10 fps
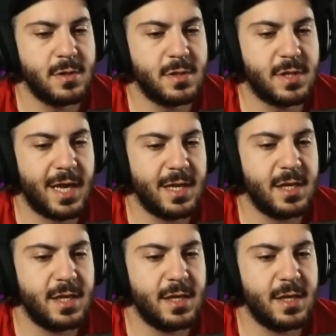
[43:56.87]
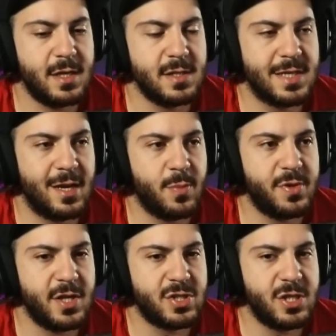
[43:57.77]
Katie, Insider
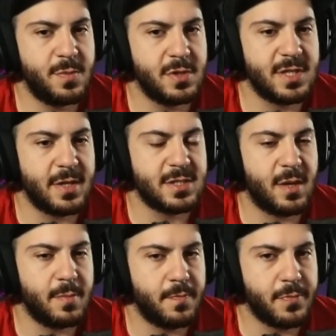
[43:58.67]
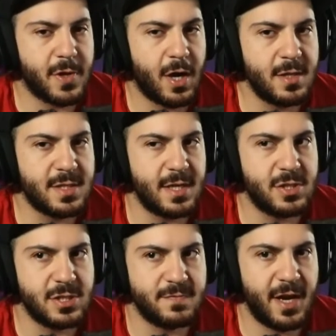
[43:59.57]
PhD, puts out some content.
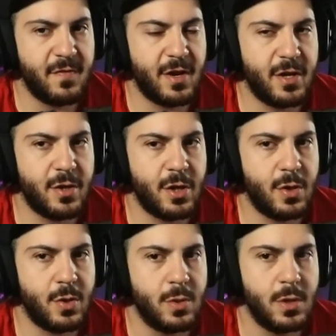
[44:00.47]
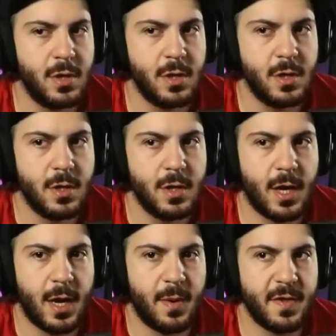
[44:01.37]
She's very, very new.
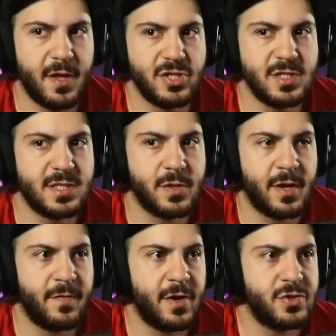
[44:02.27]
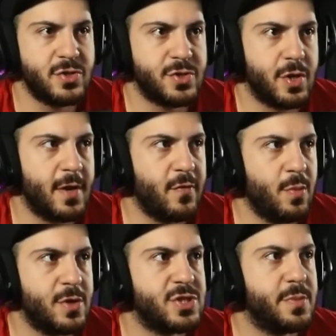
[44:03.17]
I think she's still at a very junior level,
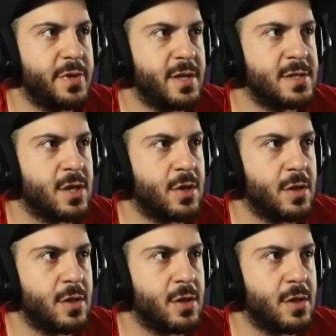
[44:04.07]
but she brings on a